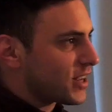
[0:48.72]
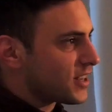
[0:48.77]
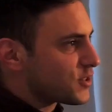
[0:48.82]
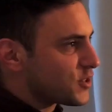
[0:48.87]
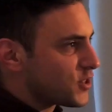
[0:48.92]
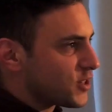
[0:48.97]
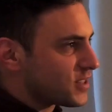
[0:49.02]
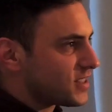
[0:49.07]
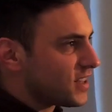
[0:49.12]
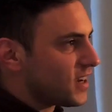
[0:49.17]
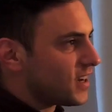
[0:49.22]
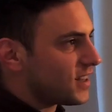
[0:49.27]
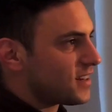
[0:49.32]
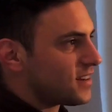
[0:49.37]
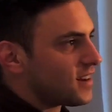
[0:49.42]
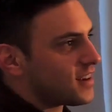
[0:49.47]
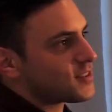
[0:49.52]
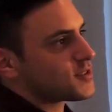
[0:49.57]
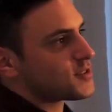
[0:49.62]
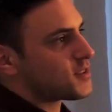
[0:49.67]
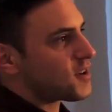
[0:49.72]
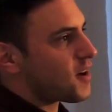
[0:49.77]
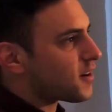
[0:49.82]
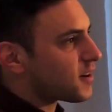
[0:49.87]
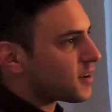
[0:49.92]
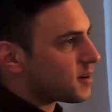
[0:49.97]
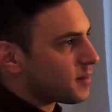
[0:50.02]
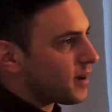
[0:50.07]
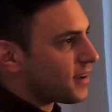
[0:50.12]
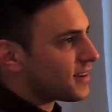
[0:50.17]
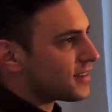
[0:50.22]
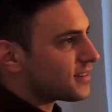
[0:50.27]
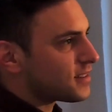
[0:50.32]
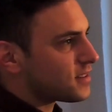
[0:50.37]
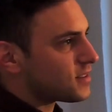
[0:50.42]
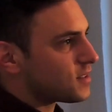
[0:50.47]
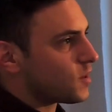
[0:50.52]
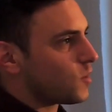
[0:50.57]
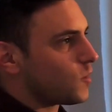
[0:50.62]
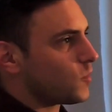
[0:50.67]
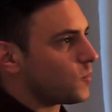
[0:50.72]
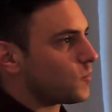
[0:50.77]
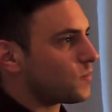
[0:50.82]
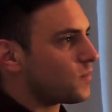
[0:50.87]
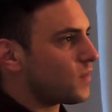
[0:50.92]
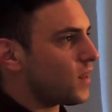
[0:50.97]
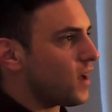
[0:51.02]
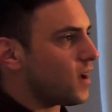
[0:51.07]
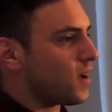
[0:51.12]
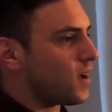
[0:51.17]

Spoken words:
are getting shit done and not just talking about it. So,